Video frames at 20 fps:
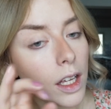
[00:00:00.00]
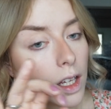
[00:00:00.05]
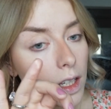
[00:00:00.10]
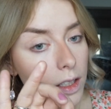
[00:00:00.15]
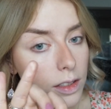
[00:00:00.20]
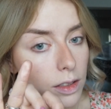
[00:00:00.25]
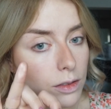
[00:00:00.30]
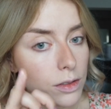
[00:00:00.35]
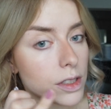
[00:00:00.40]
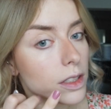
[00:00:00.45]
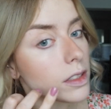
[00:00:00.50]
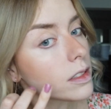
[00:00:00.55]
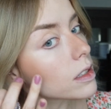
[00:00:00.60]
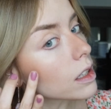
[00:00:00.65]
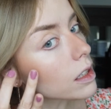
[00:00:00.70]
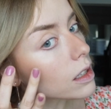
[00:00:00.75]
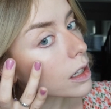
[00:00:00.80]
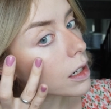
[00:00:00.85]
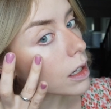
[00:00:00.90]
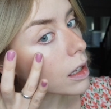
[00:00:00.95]
So just a
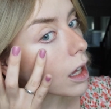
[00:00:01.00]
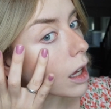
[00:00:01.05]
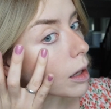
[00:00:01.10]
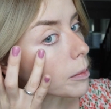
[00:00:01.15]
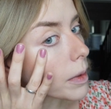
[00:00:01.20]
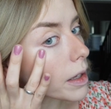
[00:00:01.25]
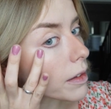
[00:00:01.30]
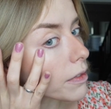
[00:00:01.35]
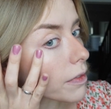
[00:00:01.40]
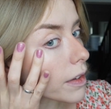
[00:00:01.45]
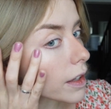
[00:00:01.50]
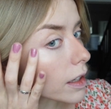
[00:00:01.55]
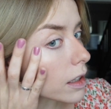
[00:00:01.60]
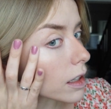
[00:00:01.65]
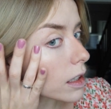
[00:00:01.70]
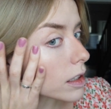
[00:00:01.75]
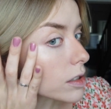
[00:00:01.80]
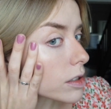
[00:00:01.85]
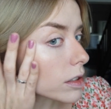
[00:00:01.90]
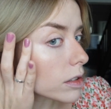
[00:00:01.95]
little on my
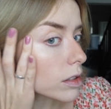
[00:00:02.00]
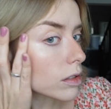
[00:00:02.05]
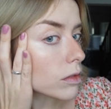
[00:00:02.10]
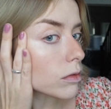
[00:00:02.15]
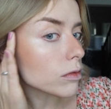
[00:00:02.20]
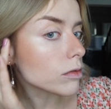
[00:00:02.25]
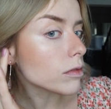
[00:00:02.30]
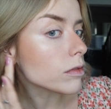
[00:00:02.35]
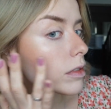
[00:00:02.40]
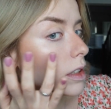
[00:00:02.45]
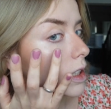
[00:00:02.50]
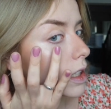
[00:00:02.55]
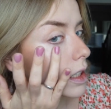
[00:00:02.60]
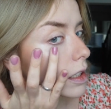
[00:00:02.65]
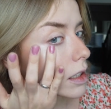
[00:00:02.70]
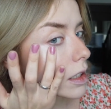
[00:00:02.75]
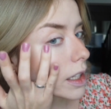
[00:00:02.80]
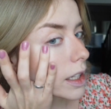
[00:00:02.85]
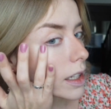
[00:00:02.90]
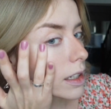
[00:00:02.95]
finger, just
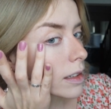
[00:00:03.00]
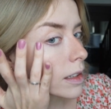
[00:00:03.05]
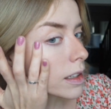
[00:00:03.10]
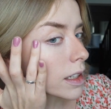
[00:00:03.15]
really,